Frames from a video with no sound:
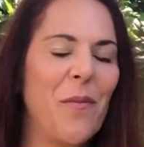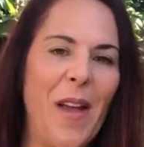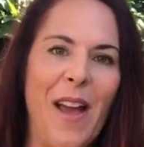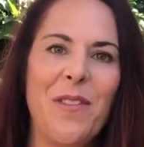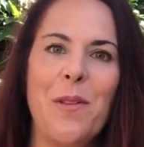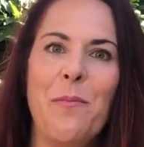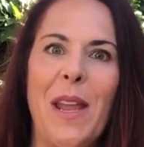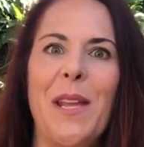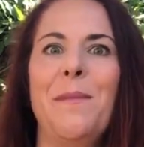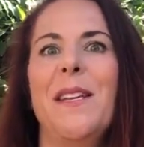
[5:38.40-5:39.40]
having
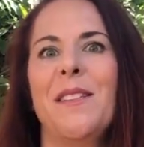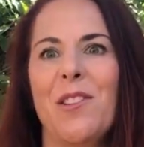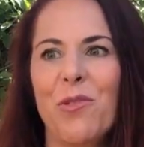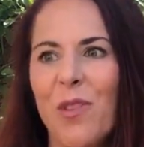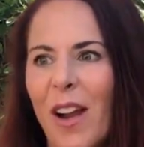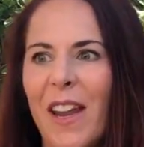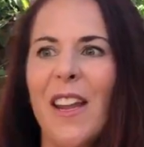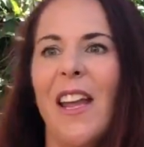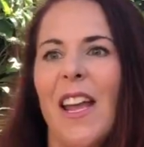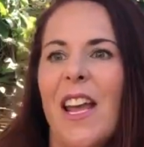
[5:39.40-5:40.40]
babies, and trying
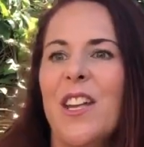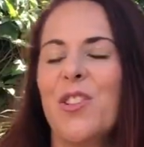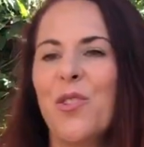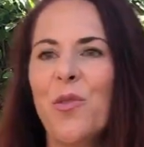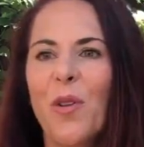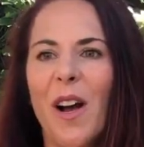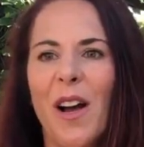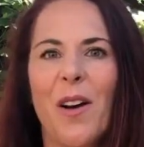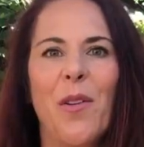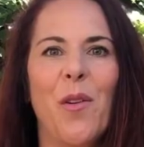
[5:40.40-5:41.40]
to
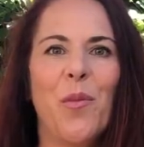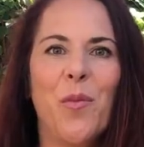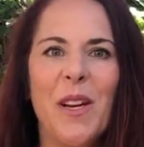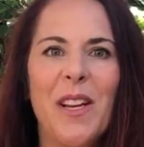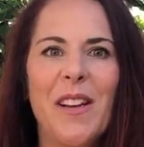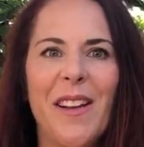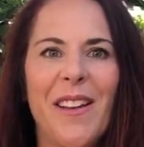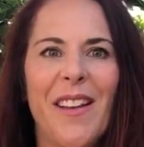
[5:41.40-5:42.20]
read